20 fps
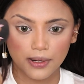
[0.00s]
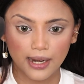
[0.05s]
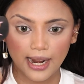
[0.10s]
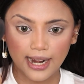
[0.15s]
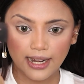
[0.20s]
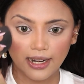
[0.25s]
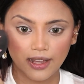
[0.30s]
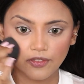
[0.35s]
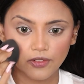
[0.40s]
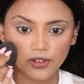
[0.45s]

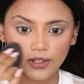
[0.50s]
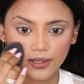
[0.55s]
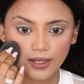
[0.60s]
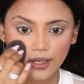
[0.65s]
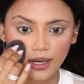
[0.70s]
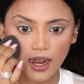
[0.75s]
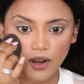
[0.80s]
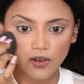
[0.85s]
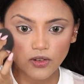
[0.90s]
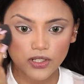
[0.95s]
blend
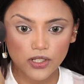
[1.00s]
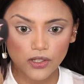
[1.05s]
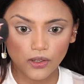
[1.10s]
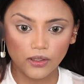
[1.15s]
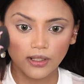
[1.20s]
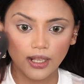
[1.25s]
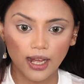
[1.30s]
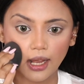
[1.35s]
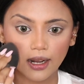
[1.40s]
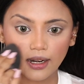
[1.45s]
everything out
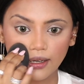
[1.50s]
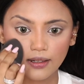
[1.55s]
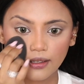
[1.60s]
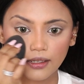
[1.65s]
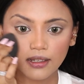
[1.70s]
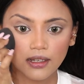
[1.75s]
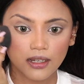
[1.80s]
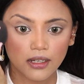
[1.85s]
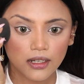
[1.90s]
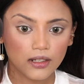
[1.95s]
so that
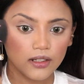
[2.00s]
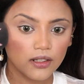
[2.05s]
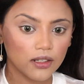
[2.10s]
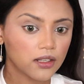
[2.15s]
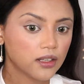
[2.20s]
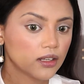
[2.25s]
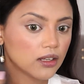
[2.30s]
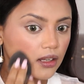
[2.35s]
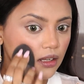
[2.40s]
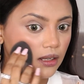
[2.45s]

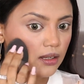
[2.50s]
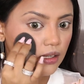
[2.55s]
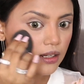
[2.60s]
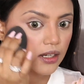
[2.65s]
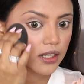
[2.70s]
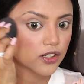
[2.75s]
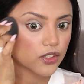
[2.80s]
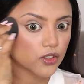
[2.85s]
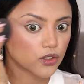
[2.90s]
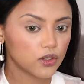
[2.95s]

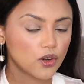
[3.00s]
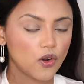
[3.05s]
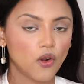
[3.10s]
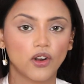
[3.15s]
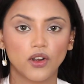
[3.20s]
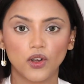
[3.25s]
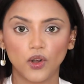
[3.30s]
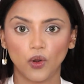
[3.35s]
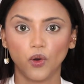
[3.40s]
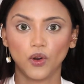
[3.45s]
it should
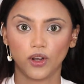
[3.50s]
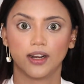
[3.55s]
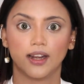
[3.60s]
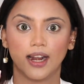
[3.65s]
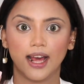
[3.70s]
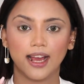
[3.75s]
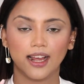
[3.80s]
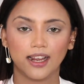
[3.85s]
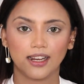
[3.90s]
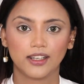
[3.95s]
not look
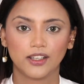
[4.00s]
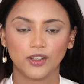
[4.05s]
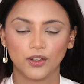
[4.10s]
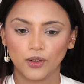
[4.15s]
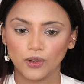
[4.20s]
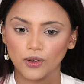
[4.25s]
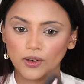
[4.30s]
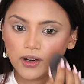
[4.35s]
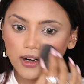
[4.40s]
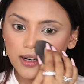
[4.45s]
like,
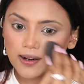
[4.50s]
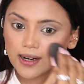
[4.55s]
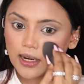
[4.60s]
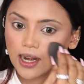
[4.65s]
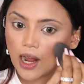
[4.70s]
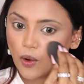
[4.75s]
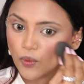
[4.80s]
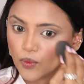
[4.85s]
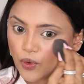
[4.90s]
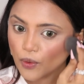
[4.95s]
you know, a
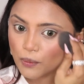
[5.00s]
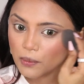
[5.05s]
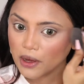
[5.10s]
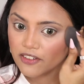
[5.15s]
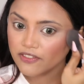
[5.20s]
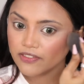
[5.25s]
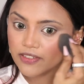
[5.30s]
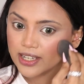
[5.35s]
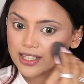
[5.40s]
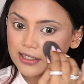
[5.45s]
clown on
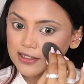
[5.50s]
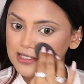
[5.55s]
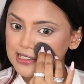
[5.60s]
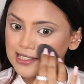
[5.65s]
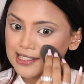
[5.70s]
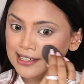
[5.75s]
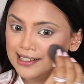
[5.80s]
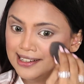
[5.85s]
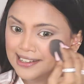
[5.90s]
my face.